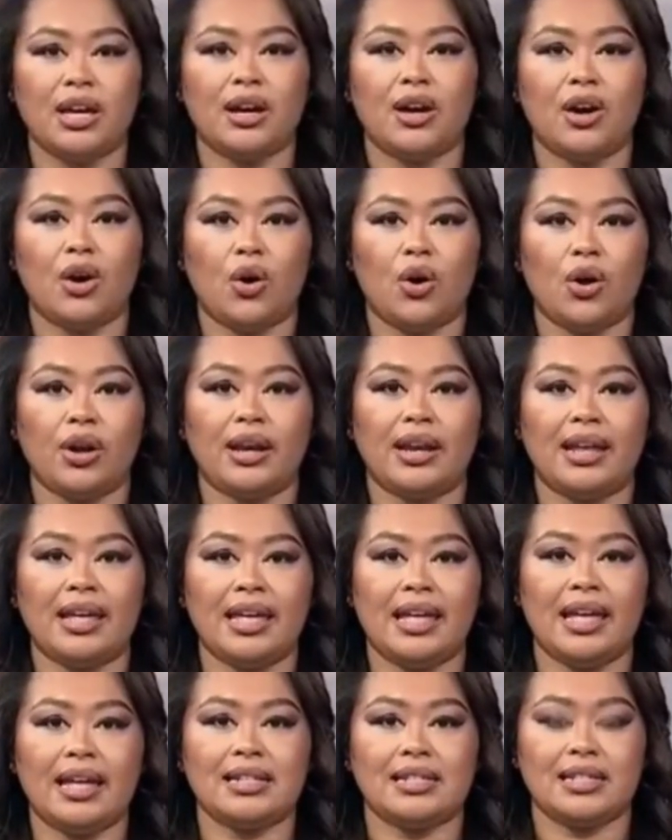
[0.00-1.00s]
here on
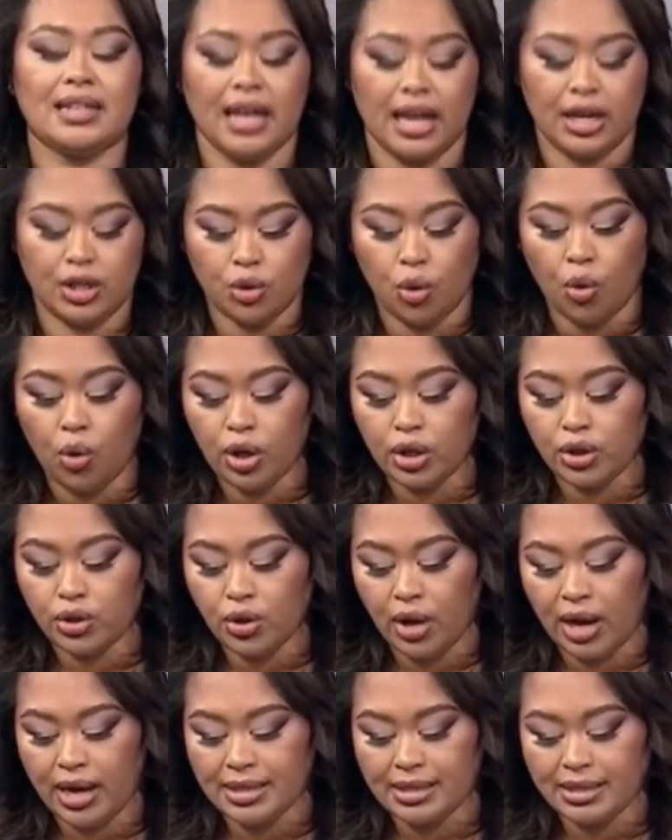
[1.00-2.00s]
ENCA, talking
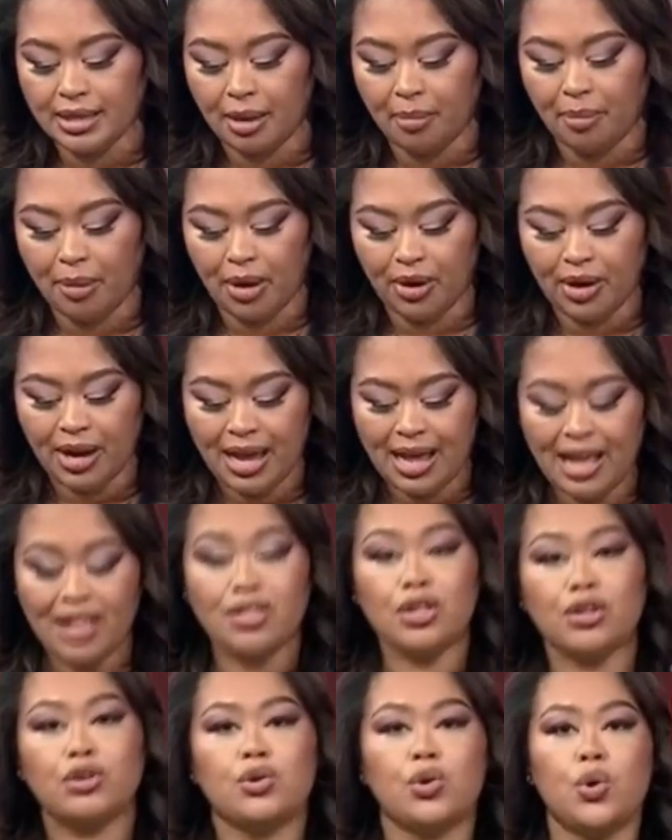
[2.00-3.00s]
to us about
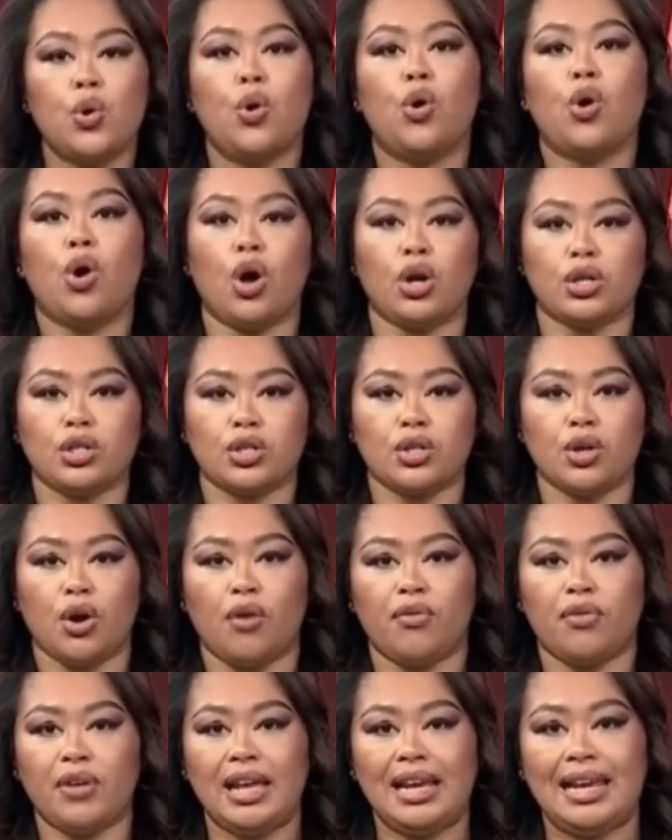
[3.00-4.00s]
the true cost
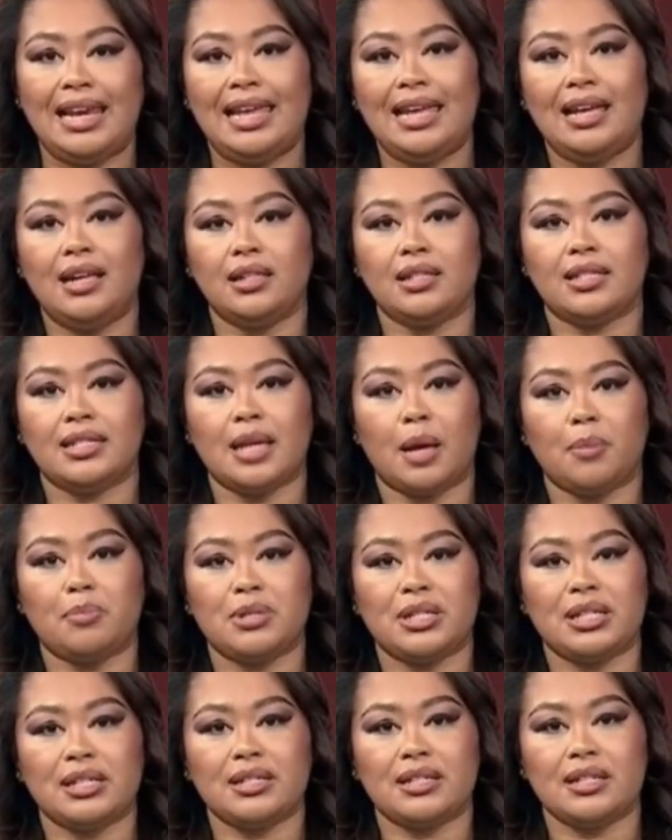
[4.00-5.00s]
of illegal
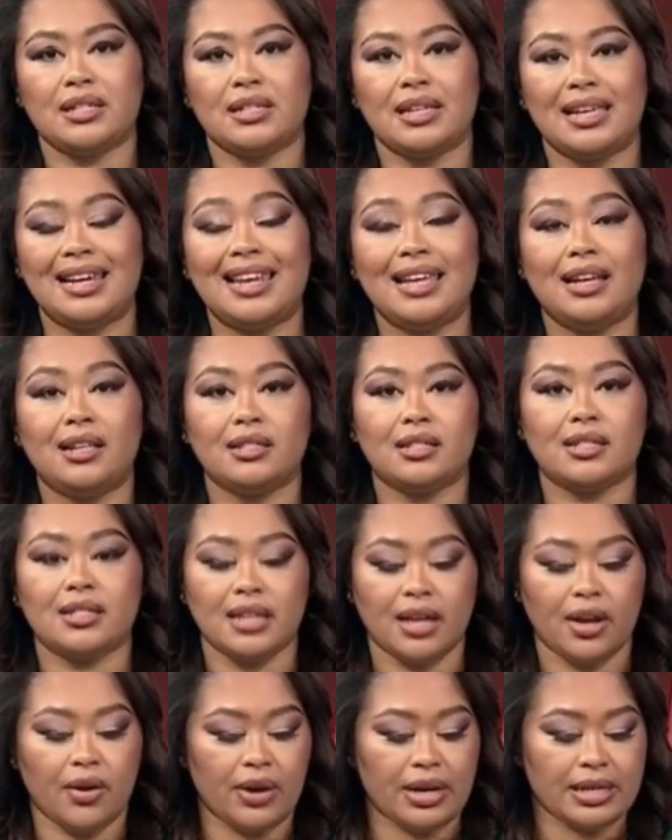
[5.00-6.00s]
substances, illegal
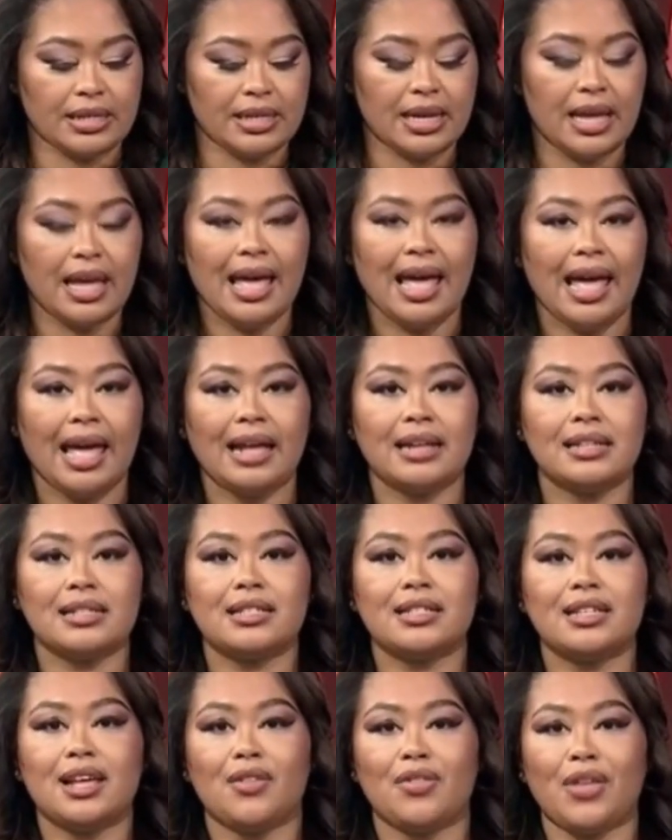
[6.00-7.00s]
cigarettes in
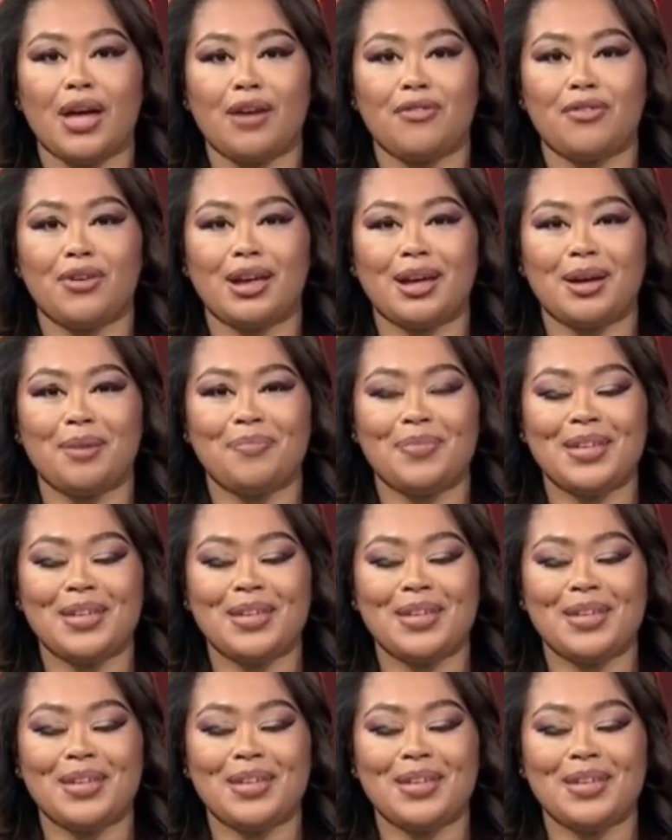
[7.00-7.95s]
South Africa. It's